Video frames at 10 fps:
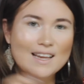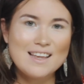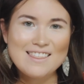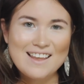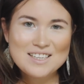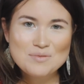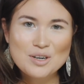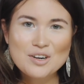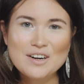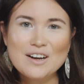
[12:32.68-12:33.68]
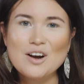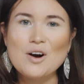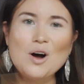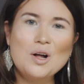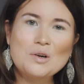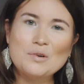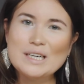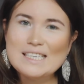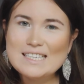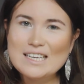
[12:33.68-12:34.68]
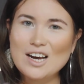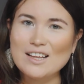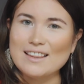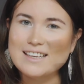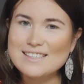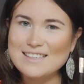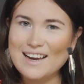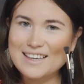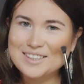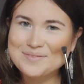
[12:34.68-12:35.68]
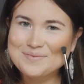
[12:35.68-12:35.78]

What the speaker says: And next we're gonna go all crazy on this side.